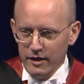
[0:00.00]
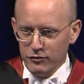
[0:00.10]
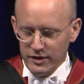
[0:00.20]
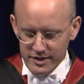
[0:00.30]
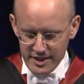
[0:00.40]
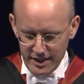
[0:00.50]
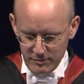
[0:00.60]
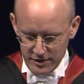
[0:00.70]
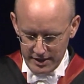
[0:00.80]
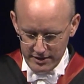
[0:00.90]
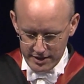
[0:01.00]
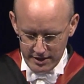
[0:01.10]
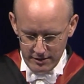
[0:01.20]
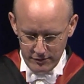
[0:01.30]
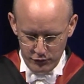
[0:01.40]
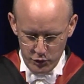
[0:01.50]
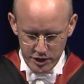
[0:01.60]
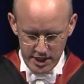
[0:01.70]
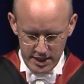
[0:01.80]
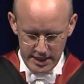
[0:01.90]
first came to Hillsdale
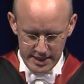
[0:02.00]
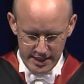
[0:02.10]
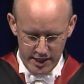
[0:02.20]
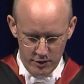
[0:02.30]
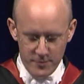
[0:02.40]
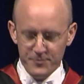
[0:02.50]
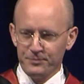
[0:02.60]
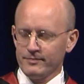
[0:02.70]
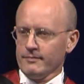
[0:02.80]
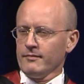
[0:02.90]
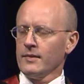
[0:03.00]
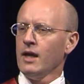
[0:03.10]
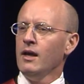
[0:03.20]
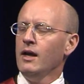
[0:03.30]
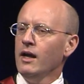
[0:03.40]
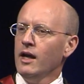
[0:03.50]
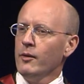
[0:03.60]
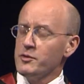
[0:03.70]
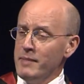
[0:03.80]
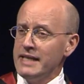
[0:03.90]
14 years ago I
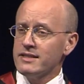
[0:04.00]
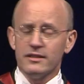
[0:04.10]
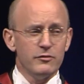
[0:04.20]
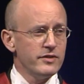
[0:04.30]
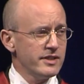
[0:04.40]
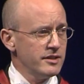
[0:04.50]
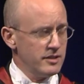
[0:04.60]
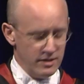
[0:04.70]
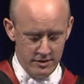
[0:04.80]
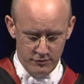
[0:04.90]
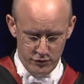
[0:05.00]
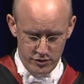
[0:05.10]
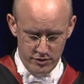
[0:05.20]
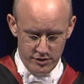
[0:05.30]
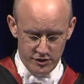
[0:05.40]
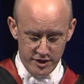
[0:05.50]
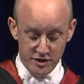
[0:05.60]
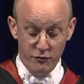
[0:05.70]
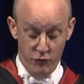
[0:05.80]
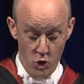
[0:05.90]
was meant to visit for just
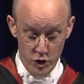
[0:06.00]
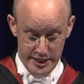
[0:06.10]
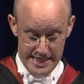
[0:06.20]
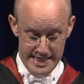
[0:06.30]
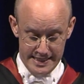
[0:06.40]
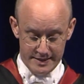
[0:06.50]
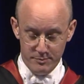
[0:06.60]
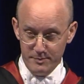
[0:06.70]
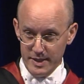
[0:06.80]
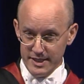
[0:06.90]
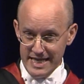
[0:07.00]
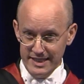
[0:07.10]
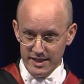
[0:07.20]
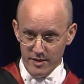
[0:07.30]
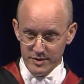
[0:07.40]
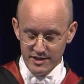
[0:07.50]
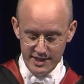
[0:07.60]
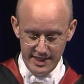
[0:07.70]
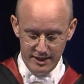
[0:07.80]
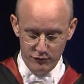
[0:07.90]
four days, but ended up
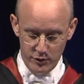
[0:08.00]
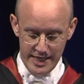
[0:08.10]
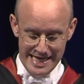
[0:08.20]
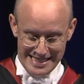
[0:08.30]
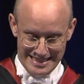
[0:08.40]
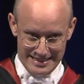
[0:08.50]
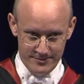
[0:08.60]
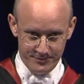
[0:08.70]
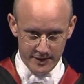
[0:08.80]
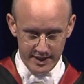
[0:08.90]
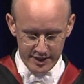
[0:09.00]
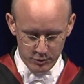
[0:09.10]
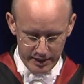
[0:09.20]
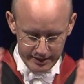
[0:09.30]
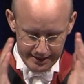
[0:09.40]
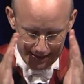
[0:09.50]
staying for eight. I'll explain that